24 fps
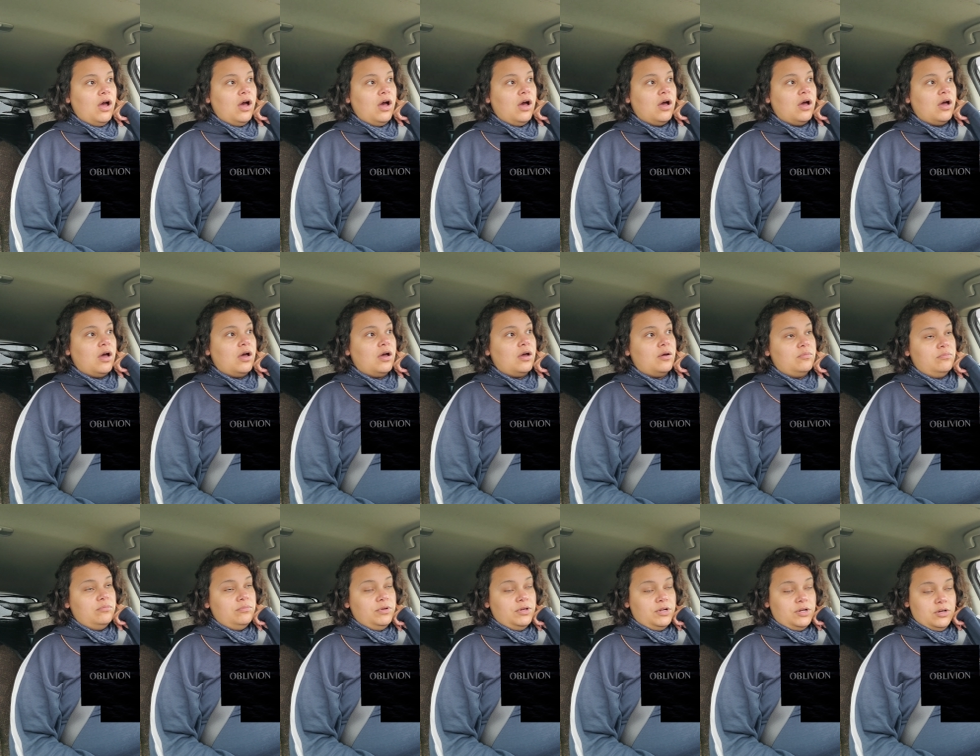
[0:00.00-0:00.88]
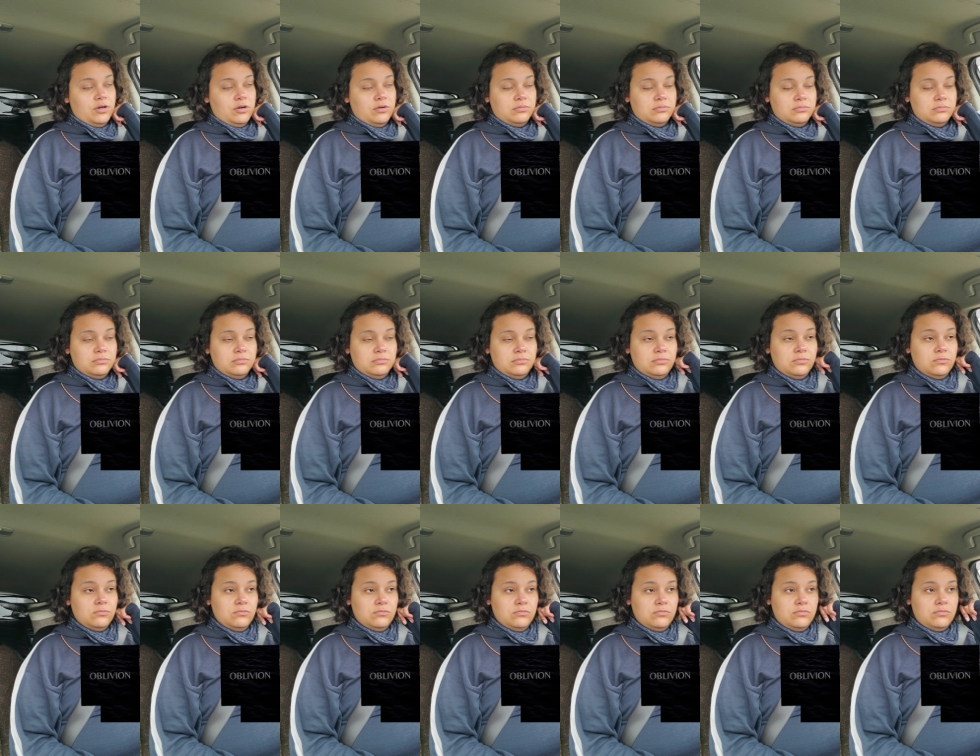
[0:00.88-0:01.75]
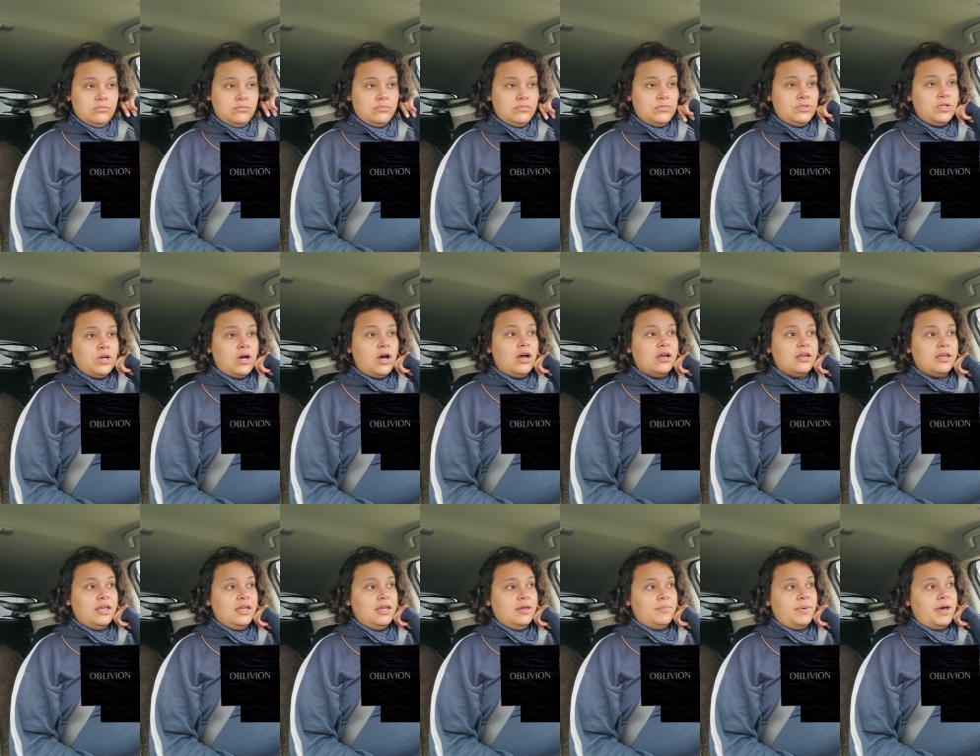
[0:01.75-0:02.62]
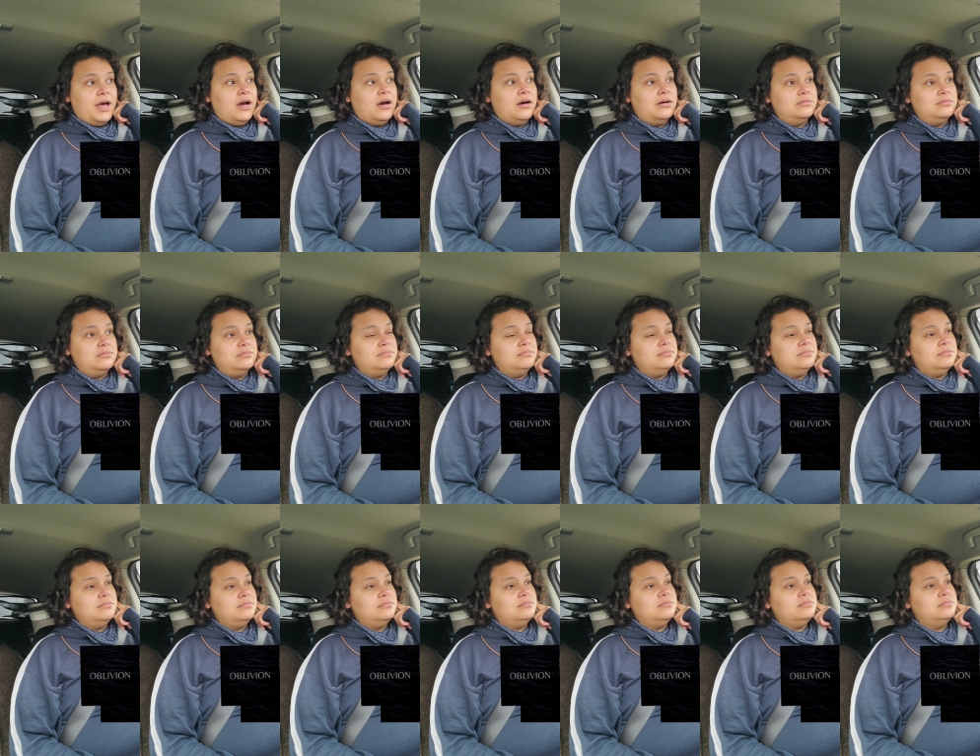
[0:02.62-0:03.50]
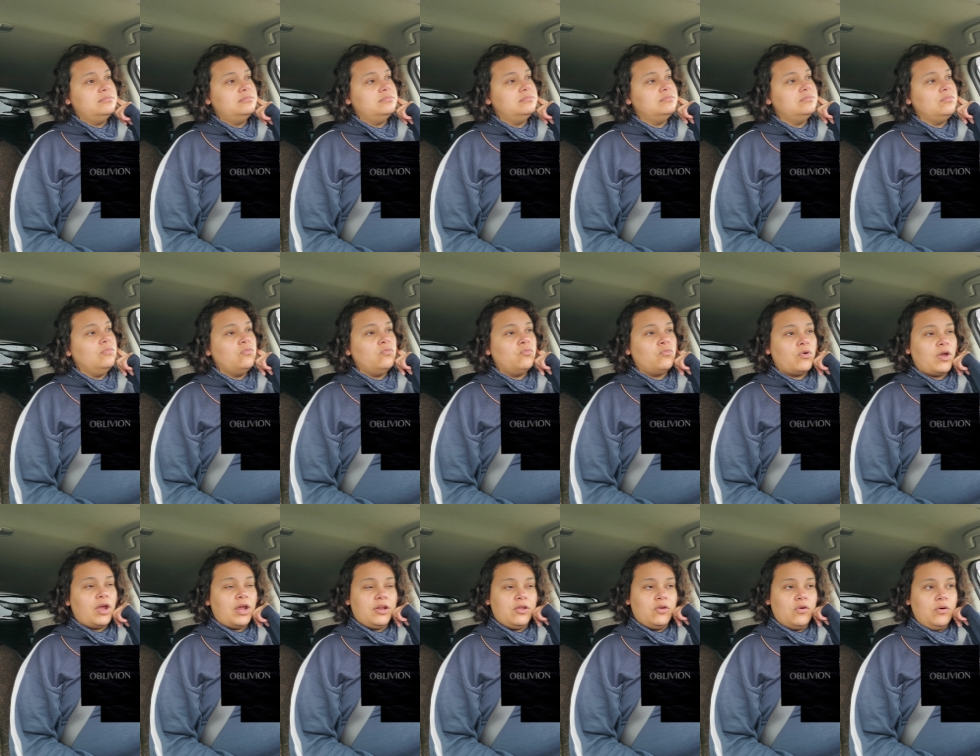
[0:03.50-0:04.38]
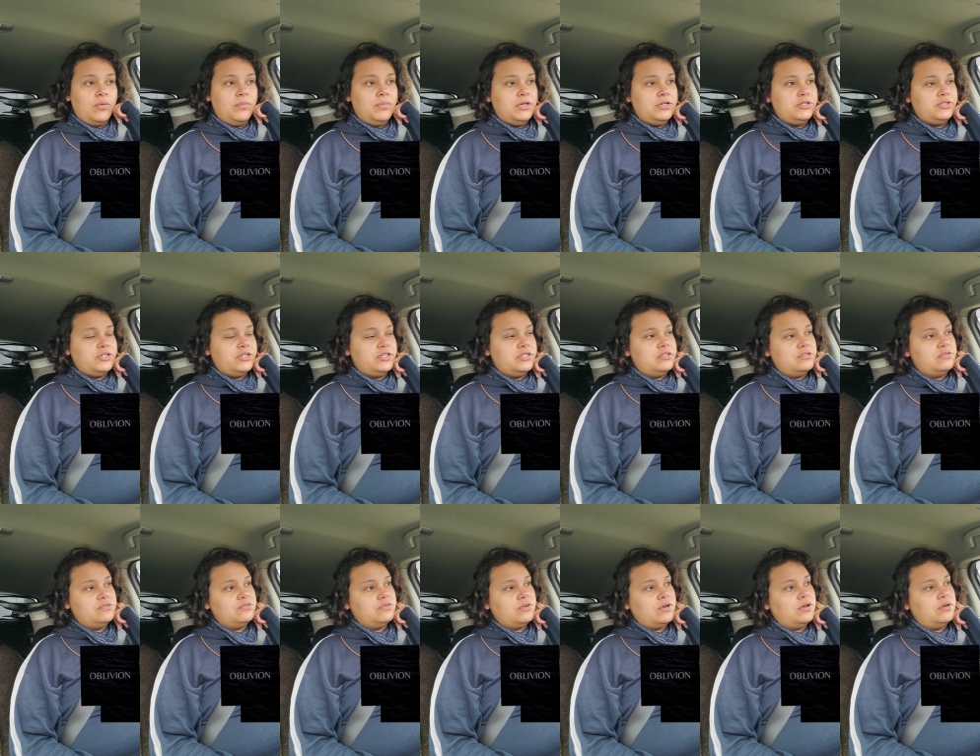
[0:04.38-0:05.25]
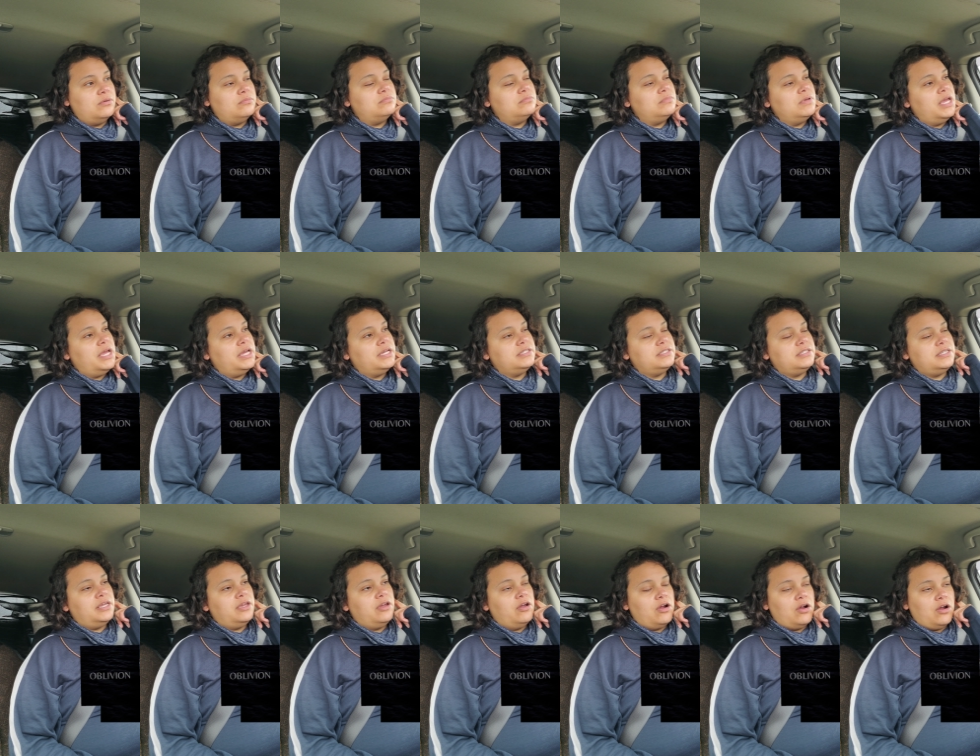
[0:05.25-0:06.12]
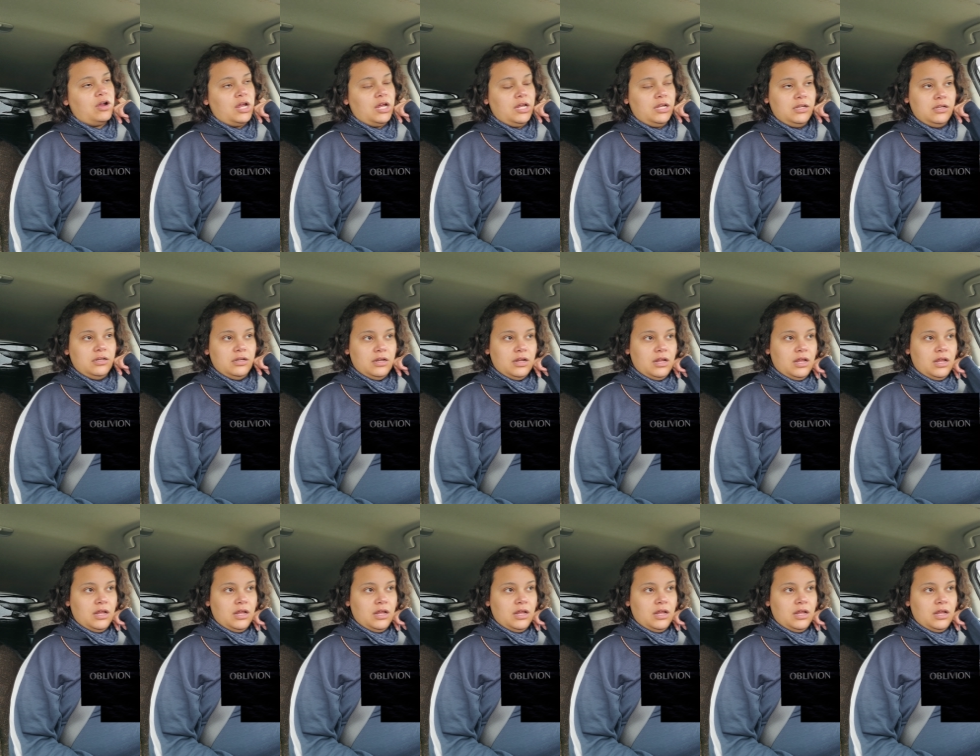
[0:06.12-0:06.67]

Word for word: you know, talking about radio emissions from AC current,